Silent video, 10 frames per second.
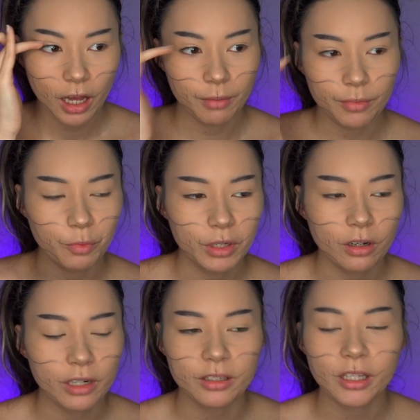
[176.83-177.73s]
We're not
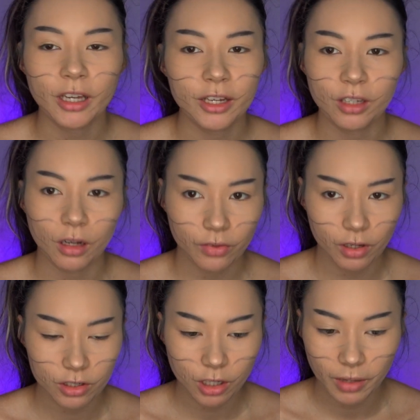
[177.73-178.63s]
going to see the eyeshadow if you're going
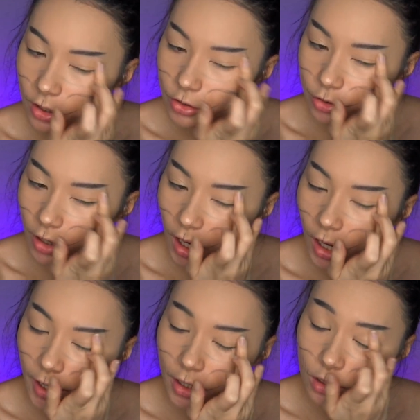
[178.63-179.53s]
to stop there.
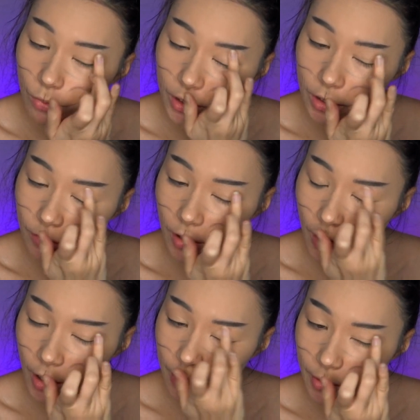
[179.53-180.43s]
Try when you're at
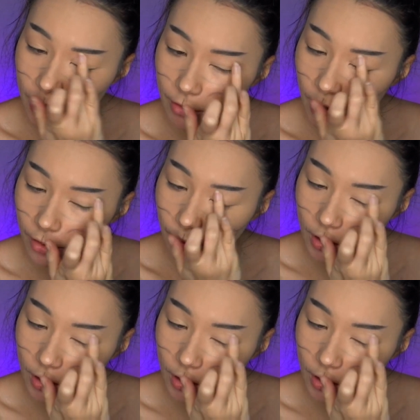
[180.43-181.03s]
home on your own one